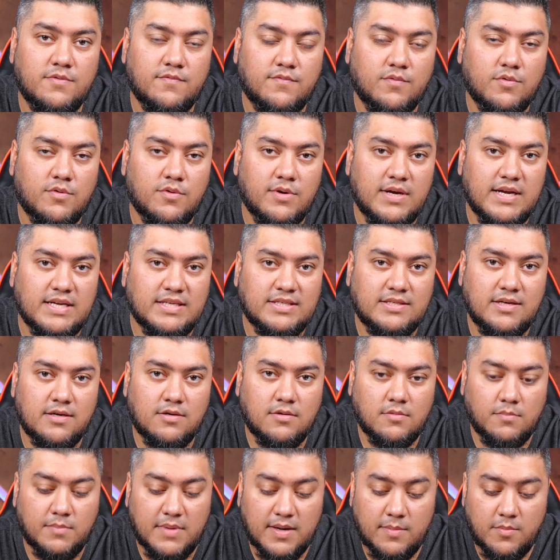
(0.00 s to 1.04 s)
for
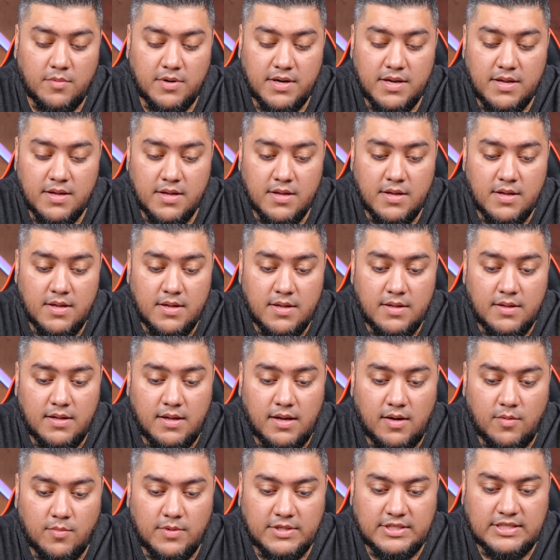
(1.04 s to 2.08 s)
external memory,
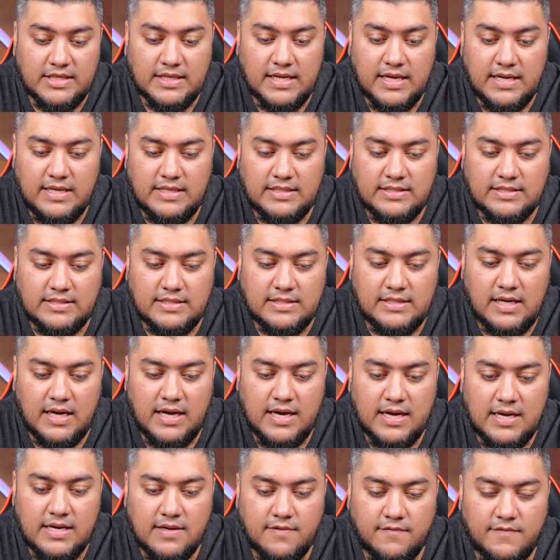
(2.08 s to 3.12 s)
which again is
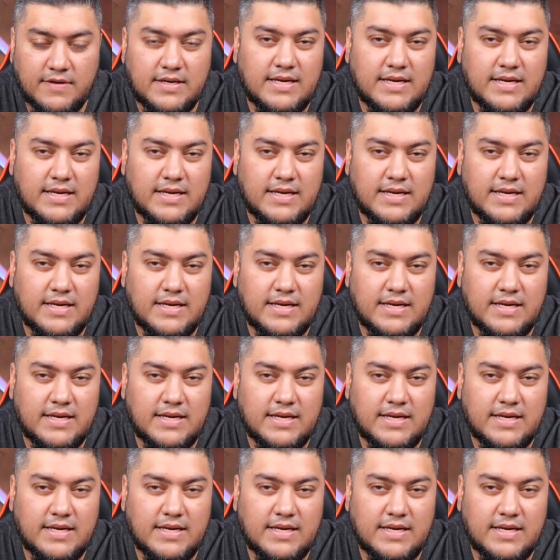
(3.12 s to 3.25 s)
kind of